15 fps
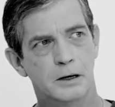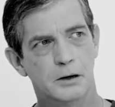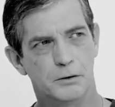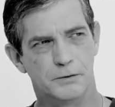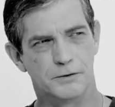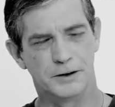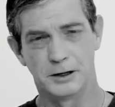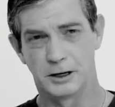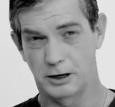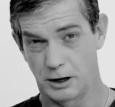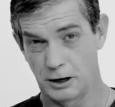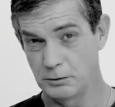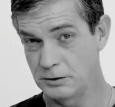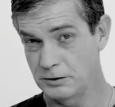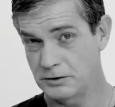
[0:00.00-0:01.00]

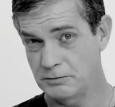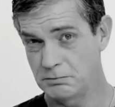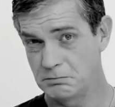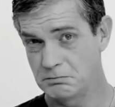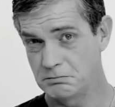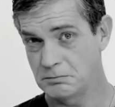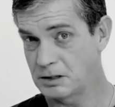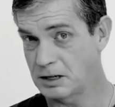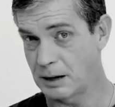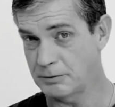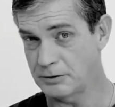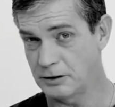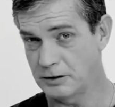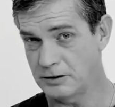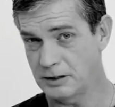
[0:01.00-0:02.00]
was
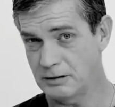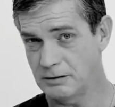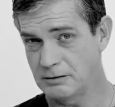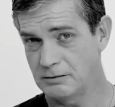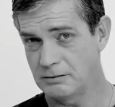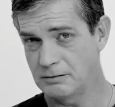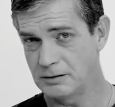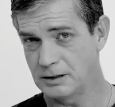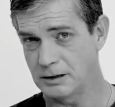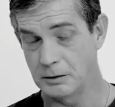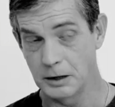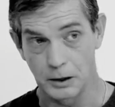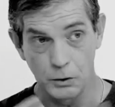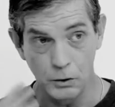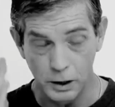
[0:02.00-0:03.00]
capsizing, you know.
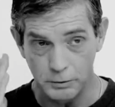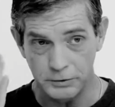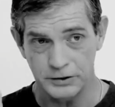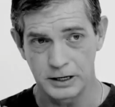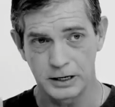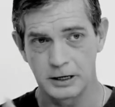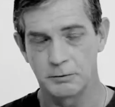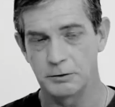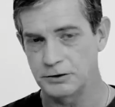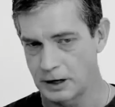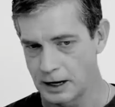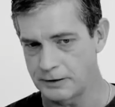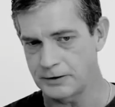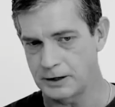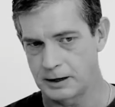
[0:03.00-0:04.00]
And all I was thinking was,
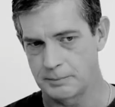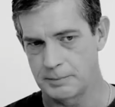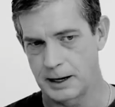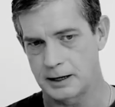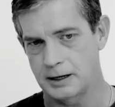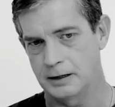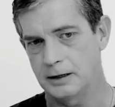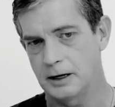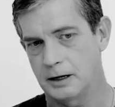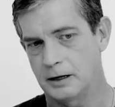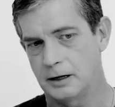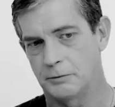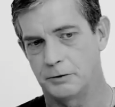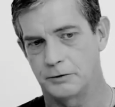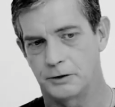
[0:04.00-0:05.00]
I have to get back in there.
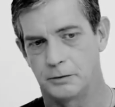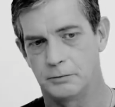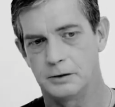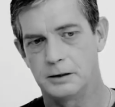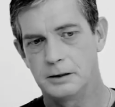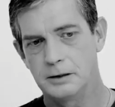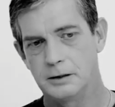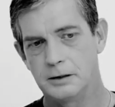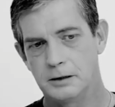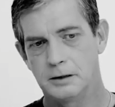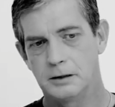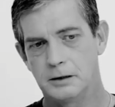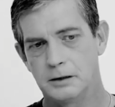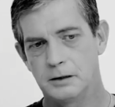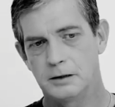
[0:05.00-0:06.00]
Now we've got
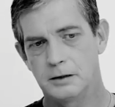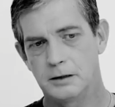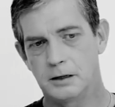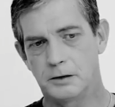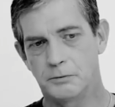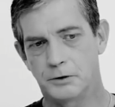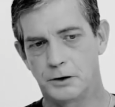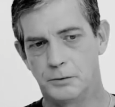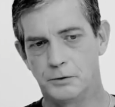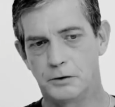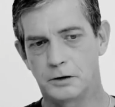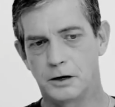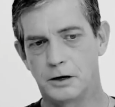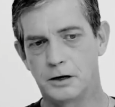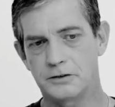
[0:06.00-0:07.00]

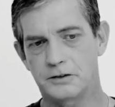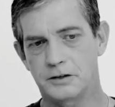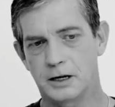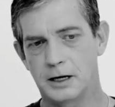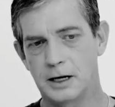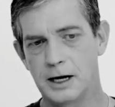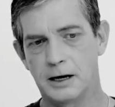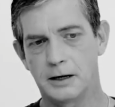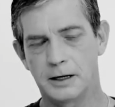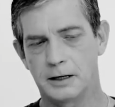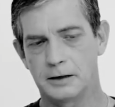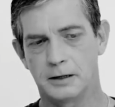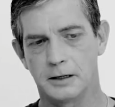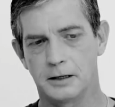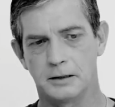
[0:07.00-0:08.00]
more guys to get out,
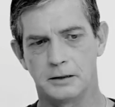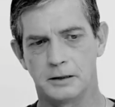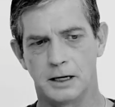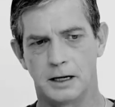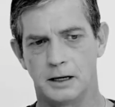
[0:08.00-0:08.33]
and then